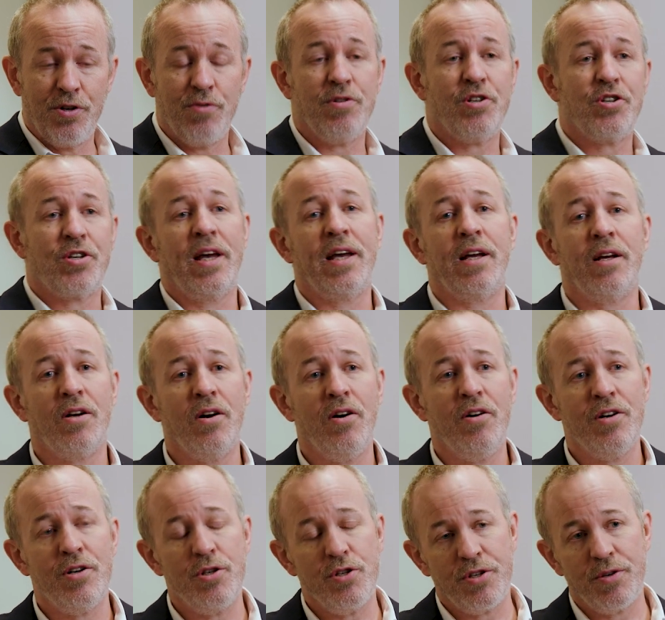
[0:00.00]
who was saying,
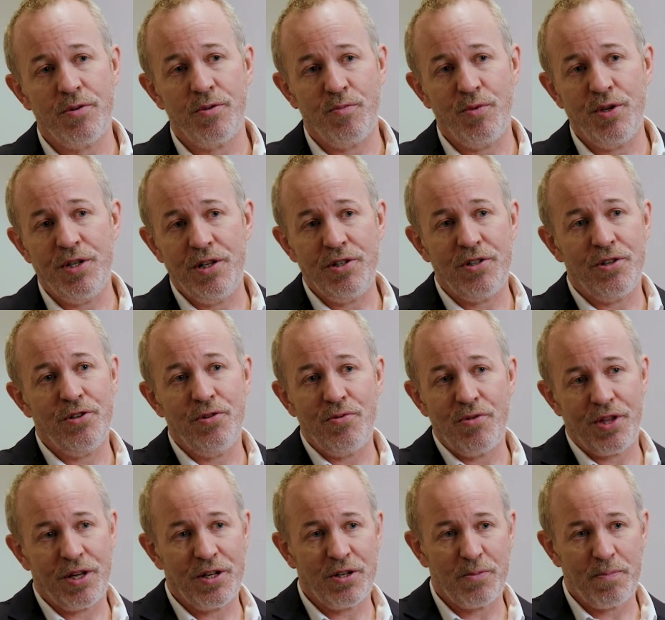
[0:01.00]
guys, we need to do
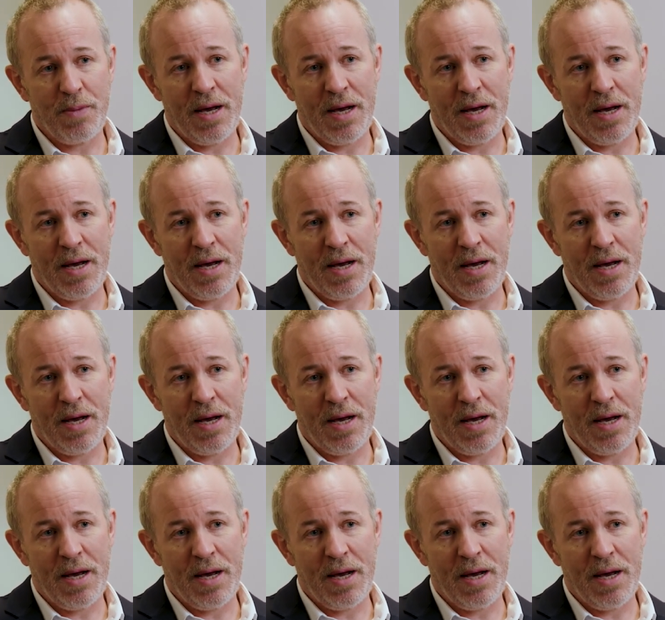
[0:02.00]
things